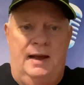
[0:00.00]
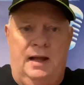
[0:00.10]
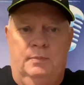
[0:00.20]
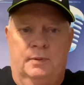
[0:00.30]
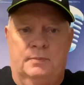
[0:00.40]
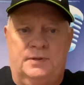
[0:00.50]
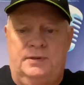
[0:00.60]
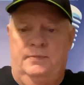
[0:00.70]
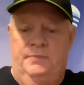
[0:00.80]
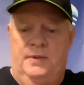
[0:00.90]

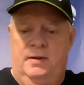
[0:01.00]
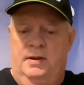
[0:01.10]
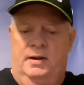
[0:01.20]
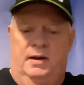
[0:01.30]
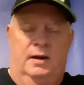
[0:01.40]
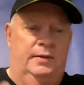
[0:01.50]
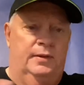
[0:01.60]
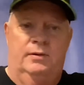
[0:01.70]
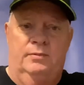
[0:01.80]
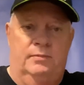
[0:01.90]
albums in
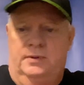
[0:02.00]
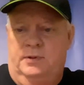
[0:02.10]
their